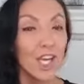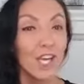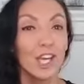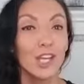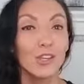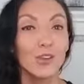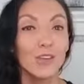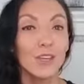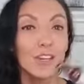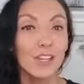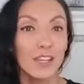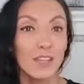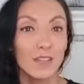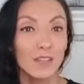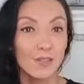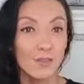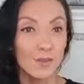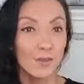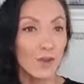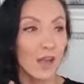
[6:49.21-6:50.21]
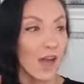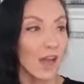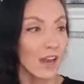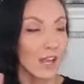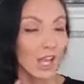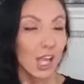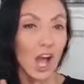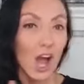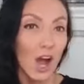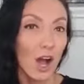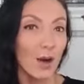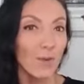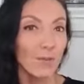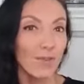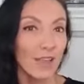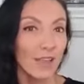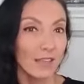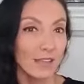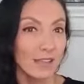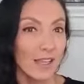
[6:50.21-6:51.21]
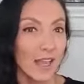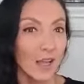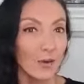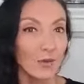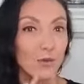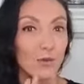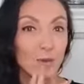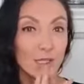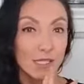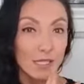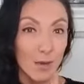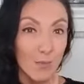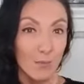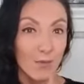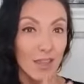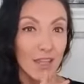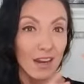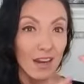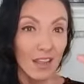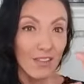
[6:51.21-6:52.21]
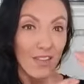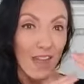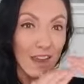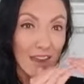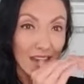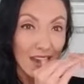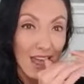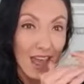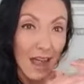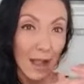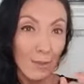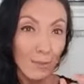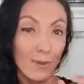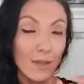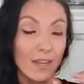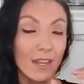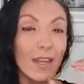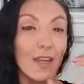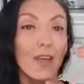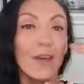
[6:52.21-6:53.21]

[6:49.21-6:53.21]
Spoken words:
you need to kind of calm things down with something like that and help it